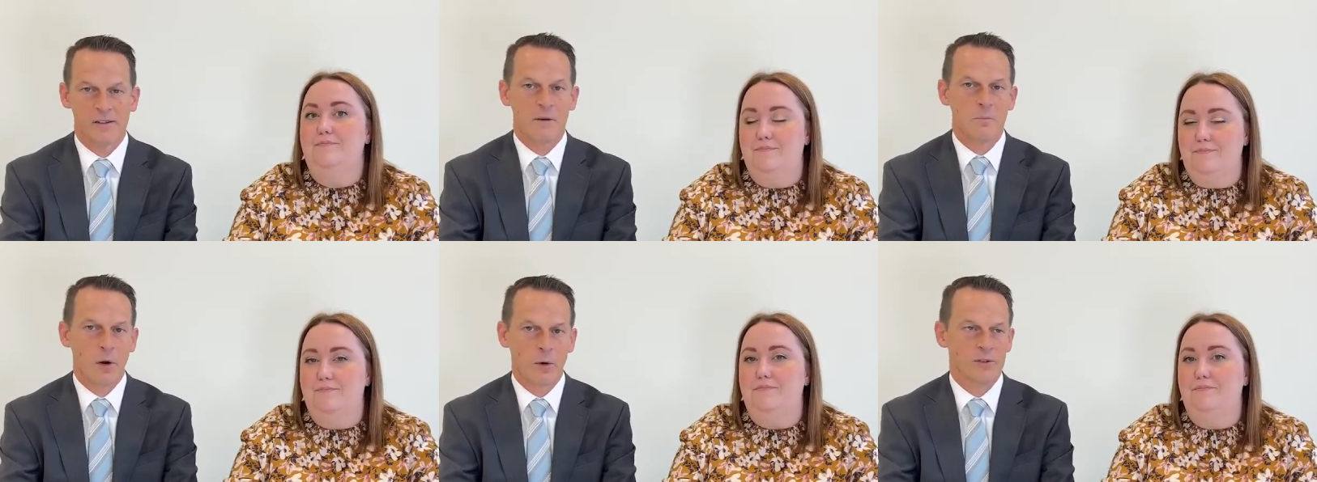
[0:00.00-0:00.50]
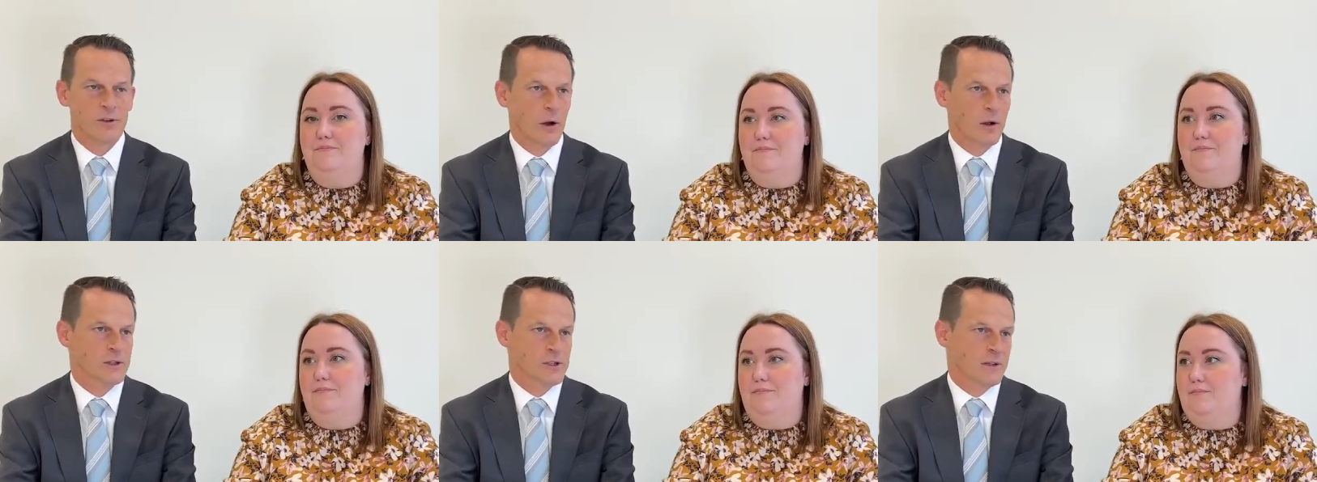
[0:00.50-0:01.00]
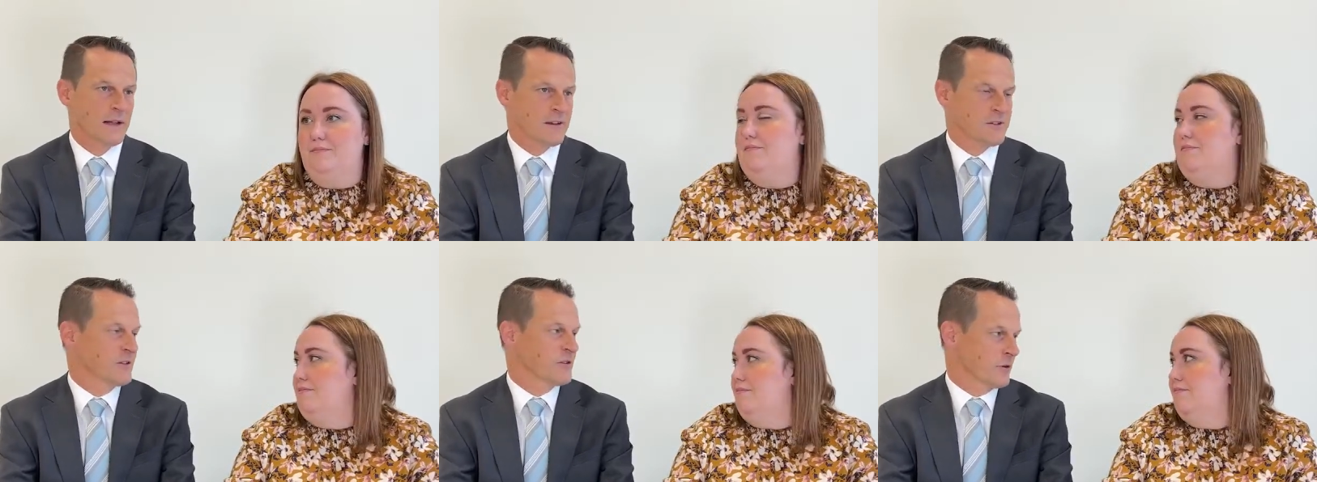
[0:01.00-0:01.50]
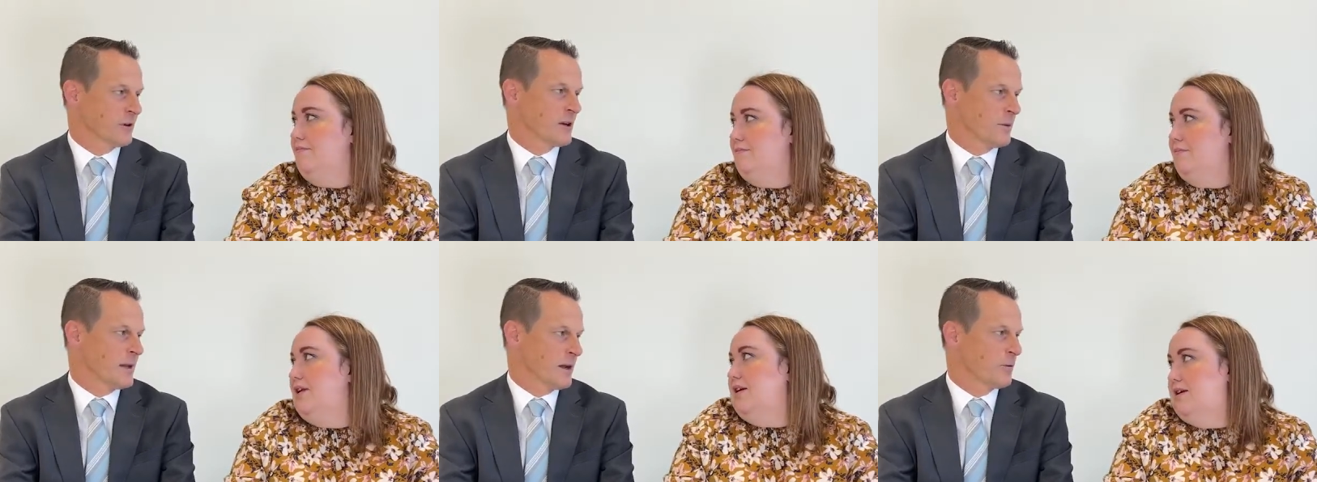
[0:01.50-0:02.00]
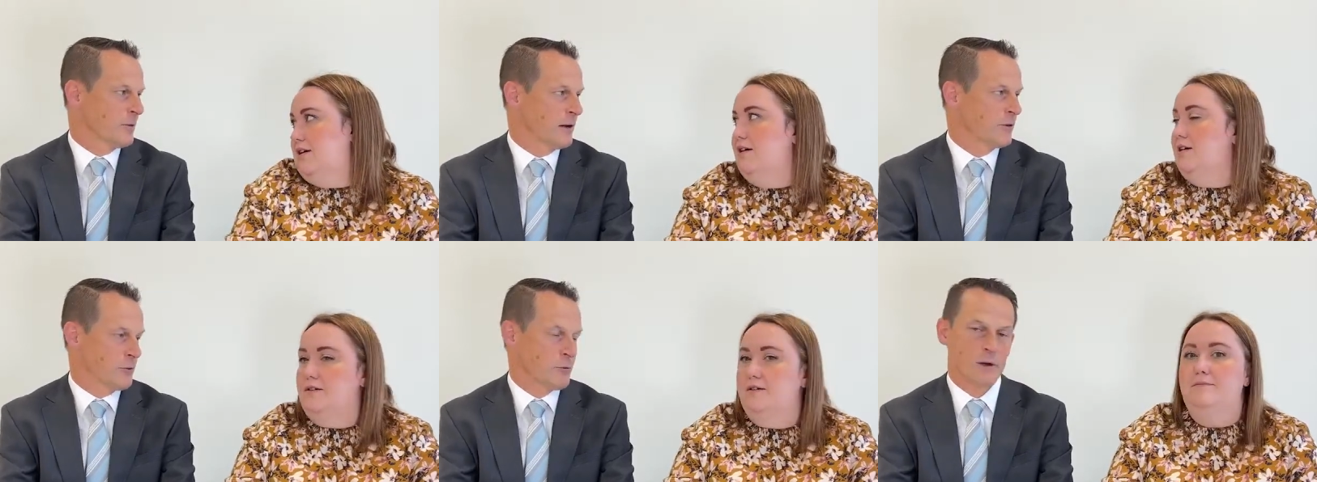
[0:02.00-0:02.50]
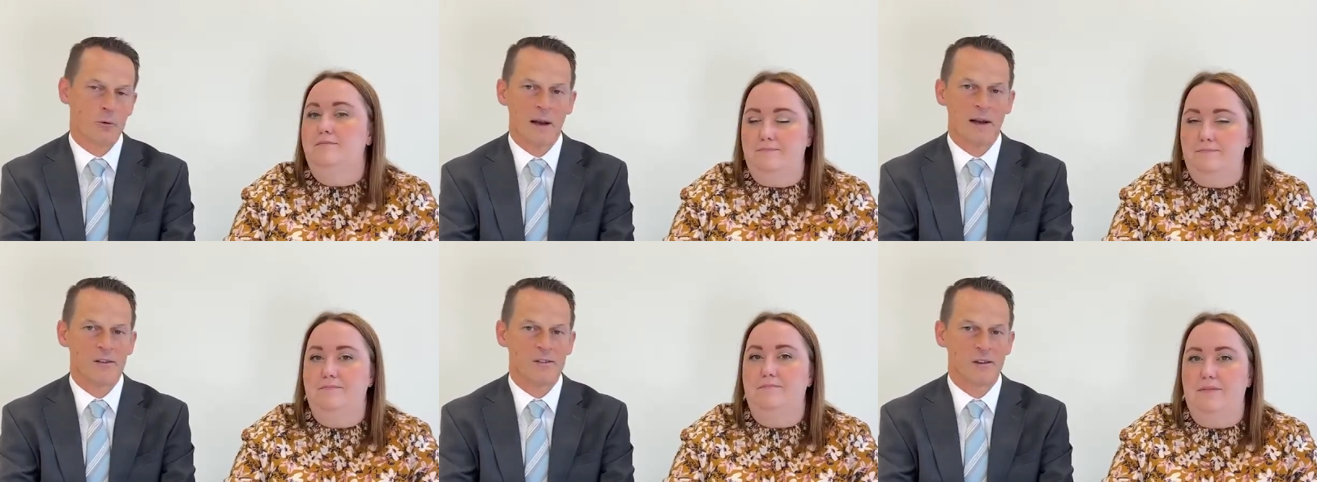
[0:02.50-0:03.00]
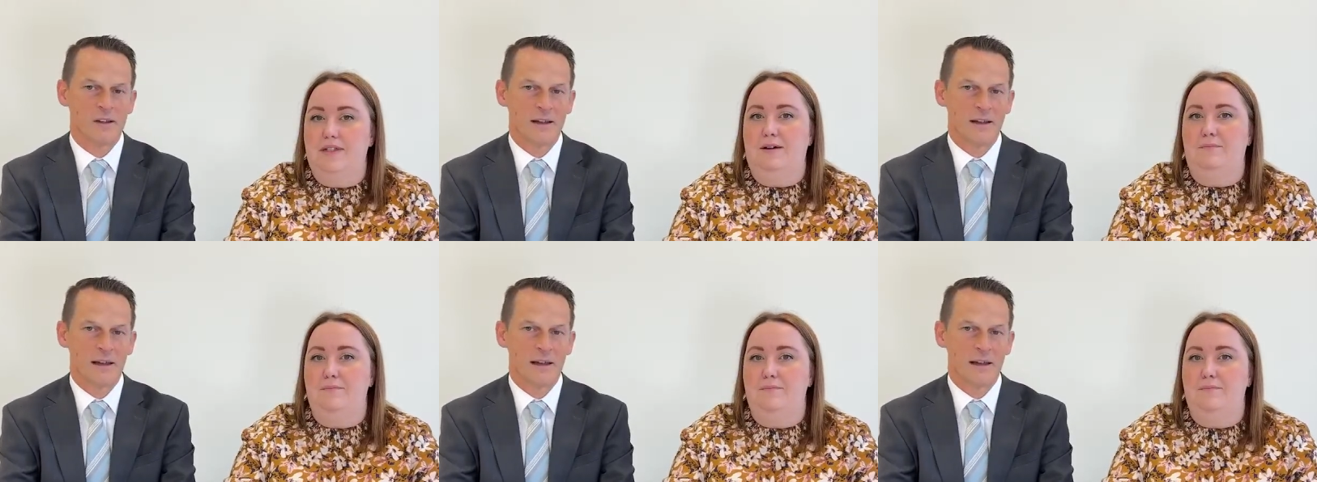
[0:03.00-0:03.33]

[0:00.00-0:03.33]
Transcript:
Speaker 1: And most college classes are going to be around three credits. Yeah.